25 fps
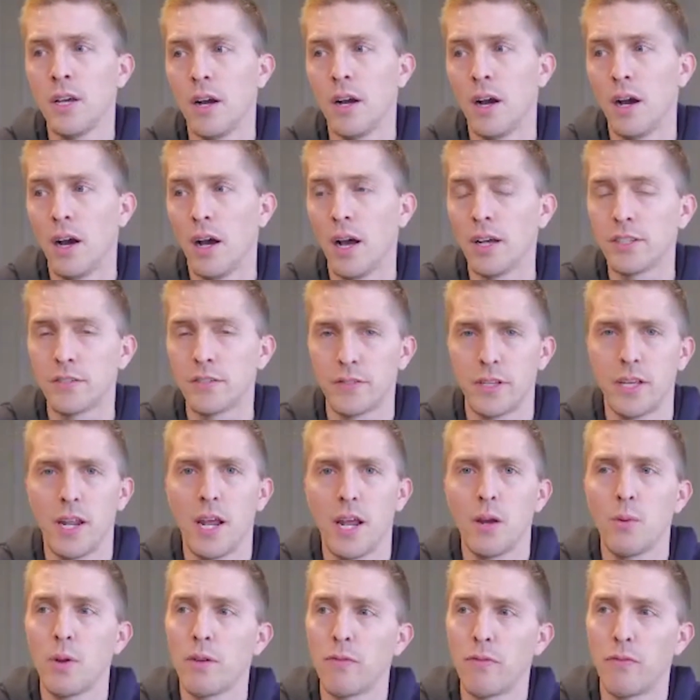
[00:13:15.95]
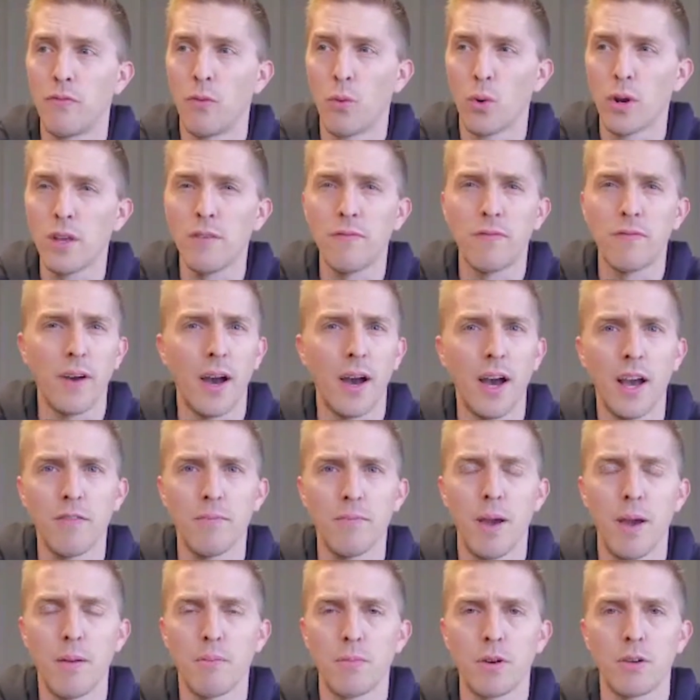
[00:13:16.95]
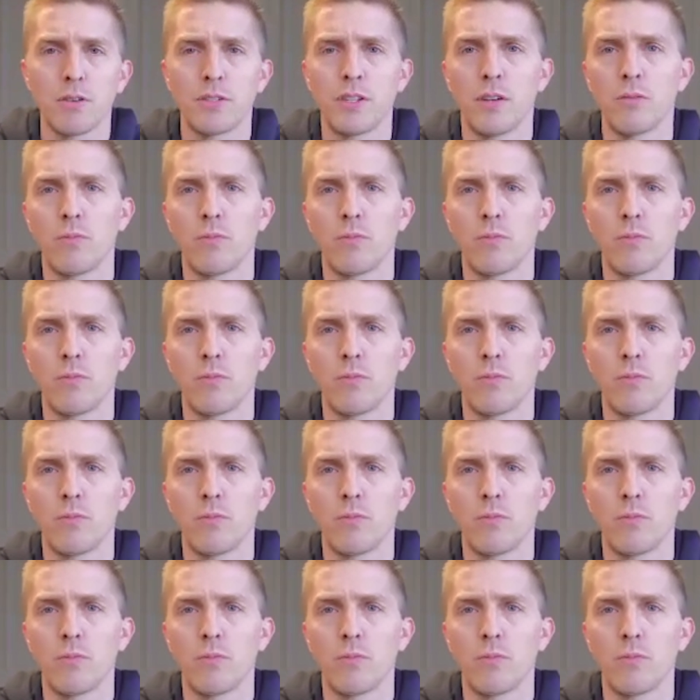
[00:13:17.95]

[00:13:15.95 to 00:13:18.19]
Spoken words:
As of today, we have 45 members